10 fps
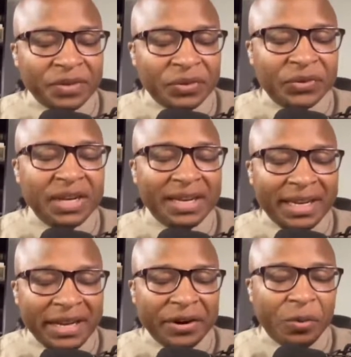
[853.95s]
Sit
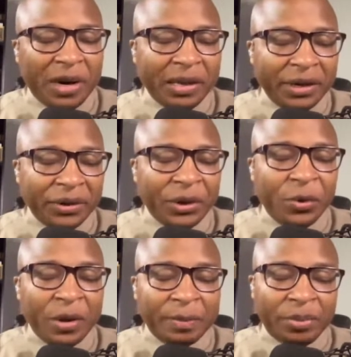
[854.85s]
here while I
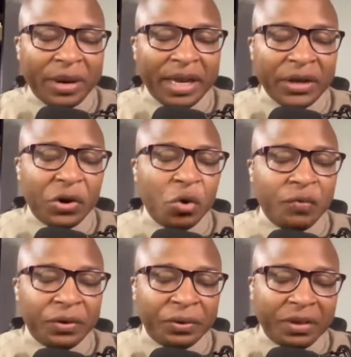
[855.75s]
go and pray
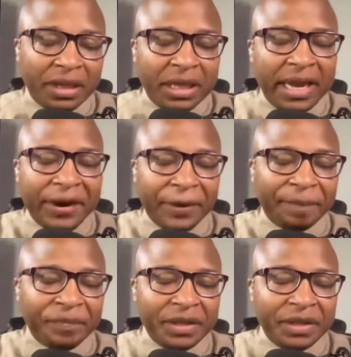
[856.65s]
over there.